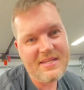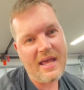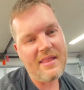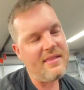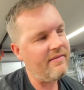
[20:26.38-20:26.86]

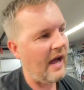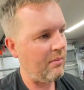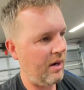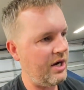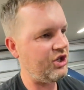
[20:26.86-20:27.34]
deaden the
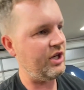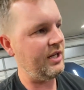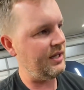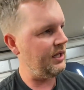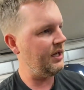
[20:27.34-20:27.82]
vibration
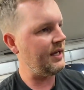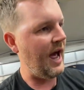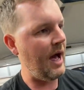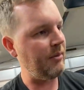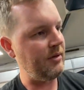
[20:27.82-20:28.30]
in the
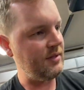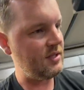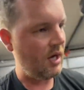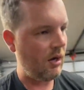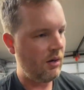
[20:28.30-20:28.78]
cabin.
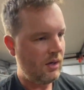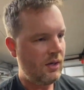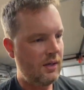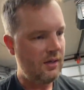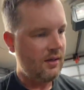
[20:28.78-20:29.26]
So
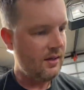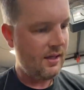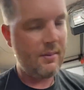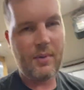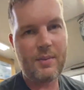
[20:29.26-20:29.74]

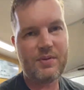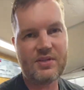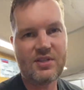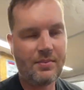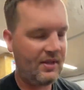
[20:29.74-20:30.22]
it might be
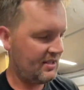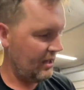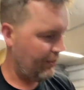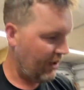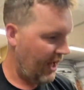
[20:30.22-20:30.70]
something
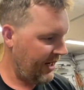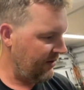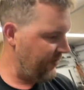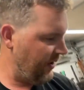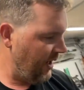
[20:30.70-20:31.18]
simple I
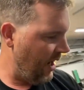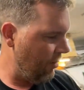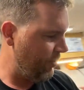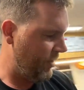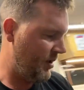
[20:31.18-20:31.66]
can figure
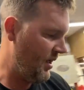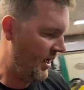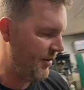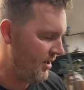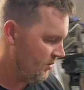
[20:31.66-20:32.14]
out, but
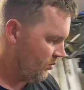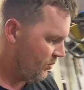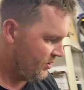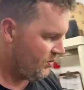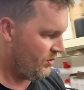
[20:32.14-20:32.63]
hey, man,
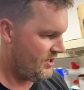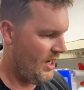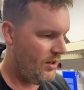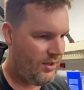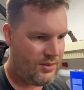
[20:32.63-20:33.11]
we'll we'll see
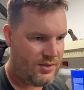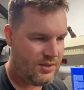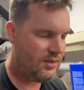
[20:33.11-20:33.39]
how it goes.